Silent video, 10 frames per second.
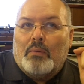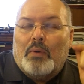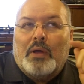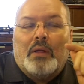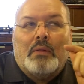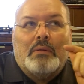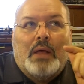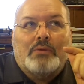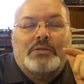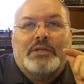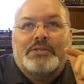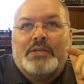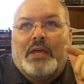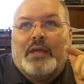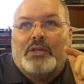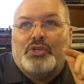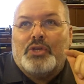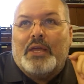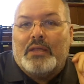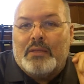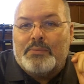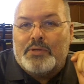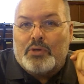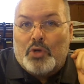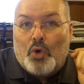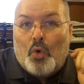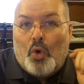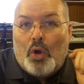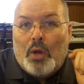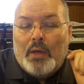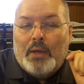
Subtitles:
well, I was going to say shaken them to their core,